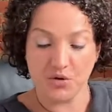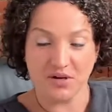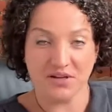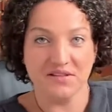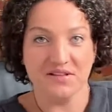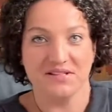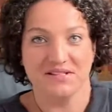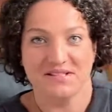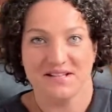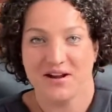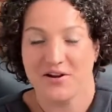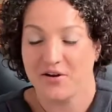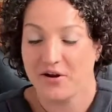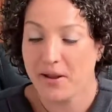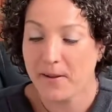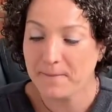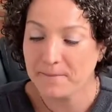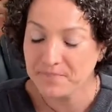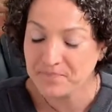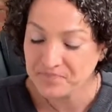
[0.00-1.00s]
in this area.
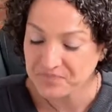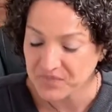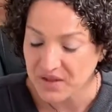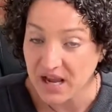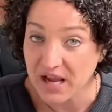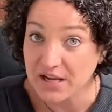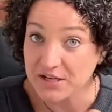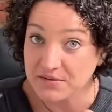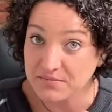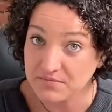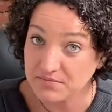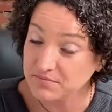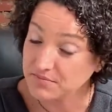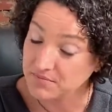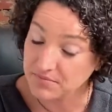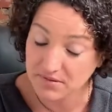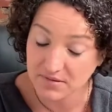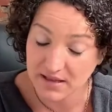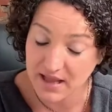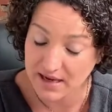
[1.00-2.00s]

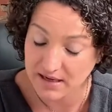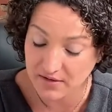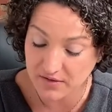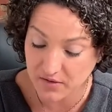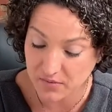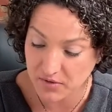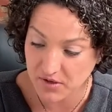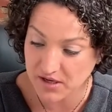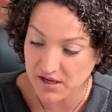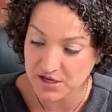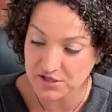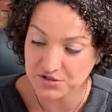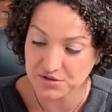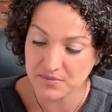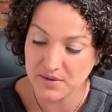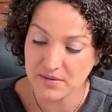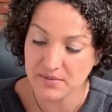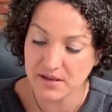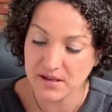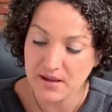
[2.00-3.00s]
Lack of communication,
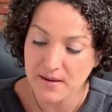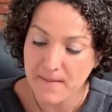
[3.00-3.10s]
maybe.